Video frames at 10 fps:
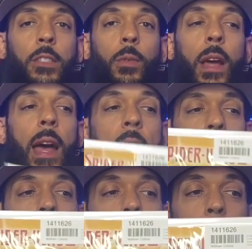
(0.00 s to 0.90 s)
one I
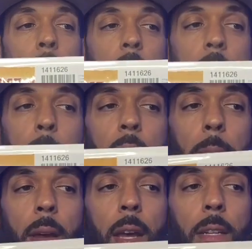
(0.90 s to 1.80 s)
have is Amazing
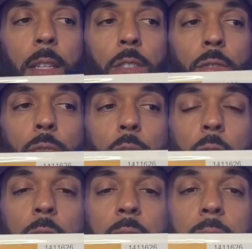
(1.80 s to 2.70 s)
Spider-Man Issue
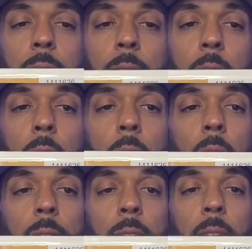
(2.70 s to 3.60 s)
13.
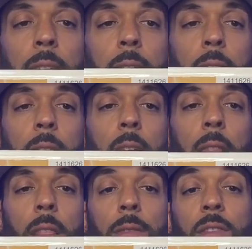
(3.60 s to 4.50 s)
This has the
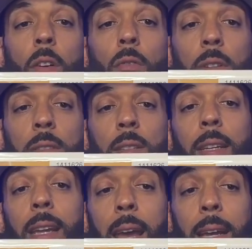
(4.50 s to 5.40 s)
death of Solas
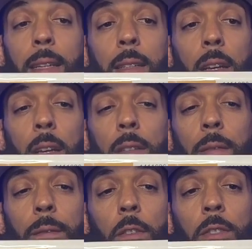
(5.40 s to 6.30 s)
and Kane, the
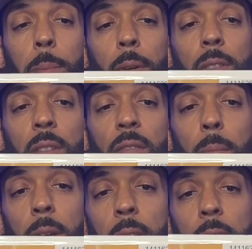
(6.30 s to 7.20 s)
first appearance of
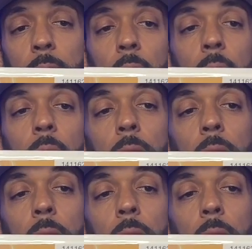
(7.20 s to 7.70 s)
Menace, the